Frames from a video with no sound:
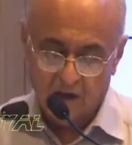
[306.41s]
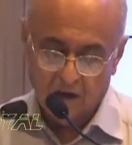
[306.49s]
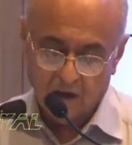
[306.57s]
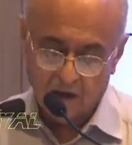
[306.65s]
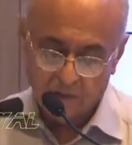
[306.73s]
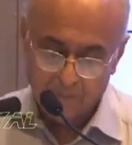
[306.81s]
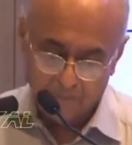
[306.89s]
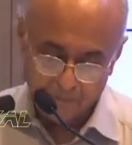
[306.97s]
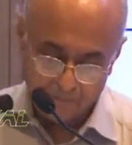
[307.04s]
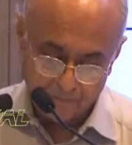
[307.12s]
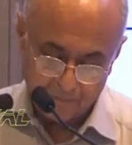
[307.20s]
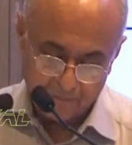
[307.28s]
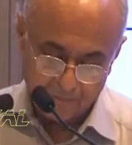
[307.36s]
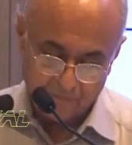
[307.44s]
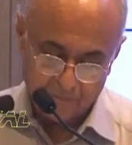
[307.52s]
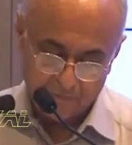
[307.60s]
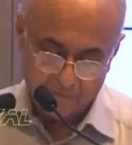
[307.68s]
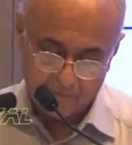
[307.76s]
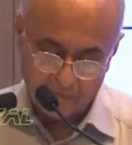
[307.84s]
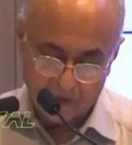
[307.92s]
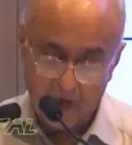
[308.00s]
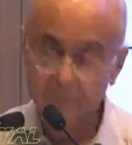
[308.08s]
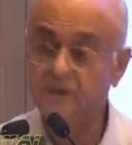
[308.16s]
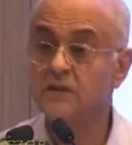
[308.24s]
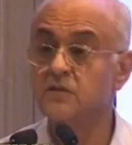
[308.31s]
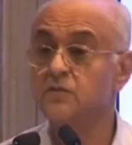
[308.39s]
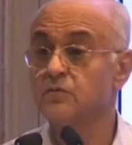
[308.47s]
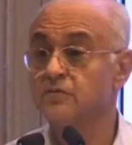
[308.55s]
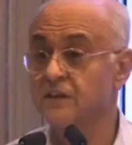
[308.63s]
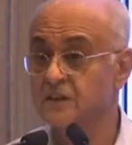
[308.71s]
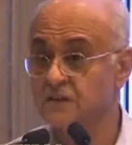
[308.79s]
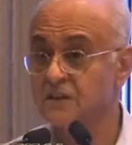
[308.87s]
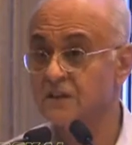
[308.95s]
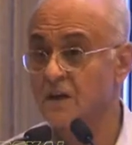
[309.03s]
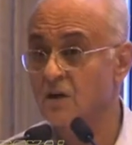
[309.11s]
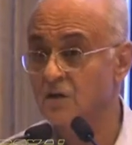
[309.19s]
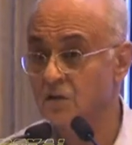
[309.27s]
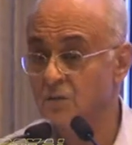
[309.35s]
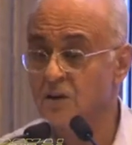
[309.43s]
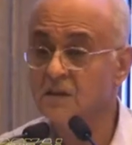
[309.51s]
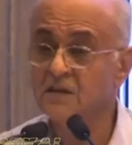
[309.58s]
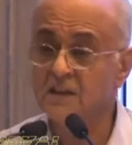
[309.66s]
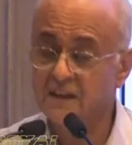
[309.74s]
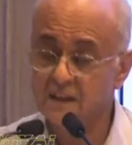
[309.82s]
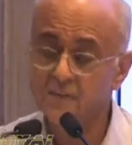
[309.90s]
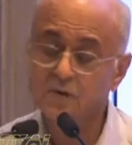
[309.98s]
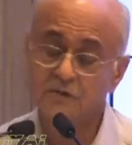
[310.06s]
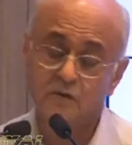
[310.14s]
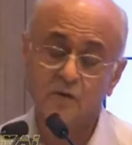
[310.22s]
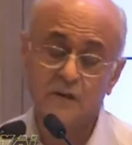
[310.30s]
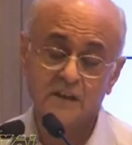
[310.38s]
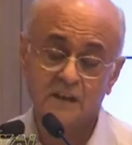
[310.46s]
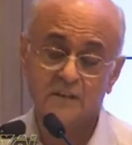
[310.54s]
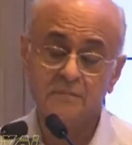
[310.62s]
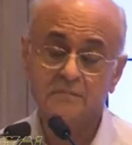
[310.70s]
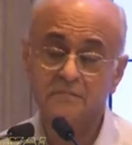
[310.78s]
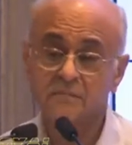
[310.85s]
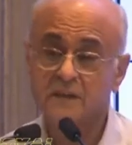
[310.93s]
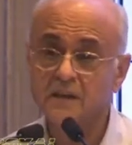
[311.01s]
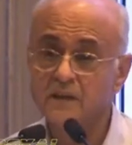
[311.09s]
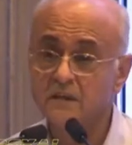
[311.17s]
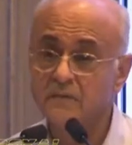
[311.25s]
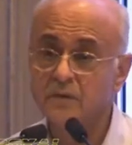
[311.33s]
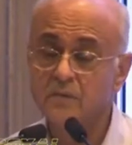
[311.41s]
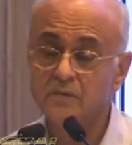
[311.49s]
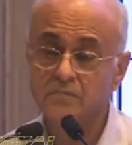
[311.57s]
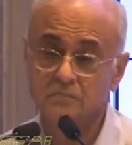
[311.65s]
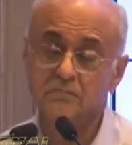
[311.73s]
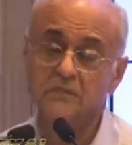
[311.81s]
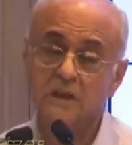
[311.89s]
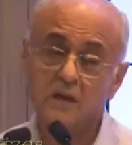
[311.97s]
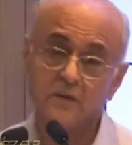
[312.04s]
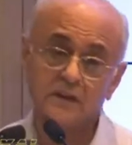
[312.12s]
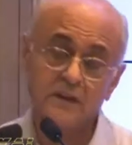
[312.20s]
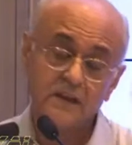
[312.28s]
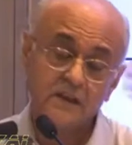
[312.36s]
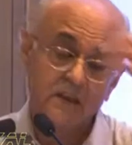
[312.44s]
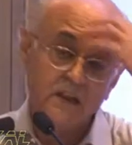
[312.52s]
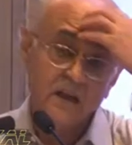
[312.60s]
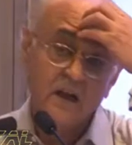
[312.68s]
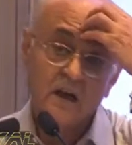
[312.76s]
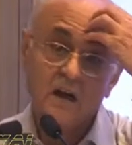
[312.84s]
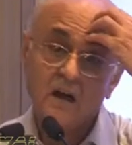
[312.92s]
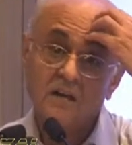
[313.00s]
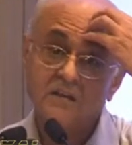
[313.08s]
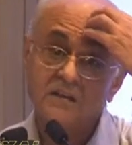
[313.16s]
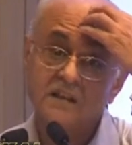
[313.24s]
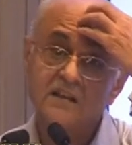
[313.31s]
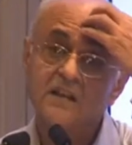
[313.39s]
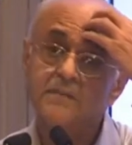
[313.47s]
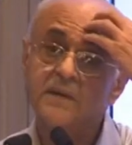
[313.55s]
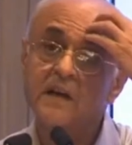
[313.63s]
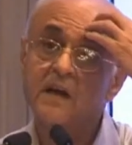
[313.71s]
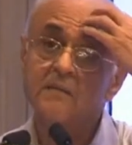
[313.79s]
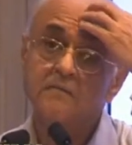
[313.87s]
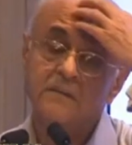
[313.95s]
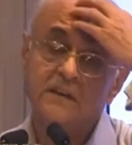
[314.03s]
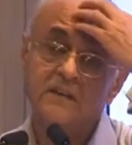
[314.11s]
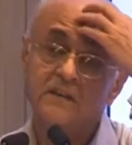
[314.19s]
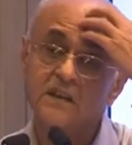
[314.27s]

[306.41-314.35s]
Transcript: Uh, I've been to festivals around the world. I keep go- going them. They're every now and then this has become, in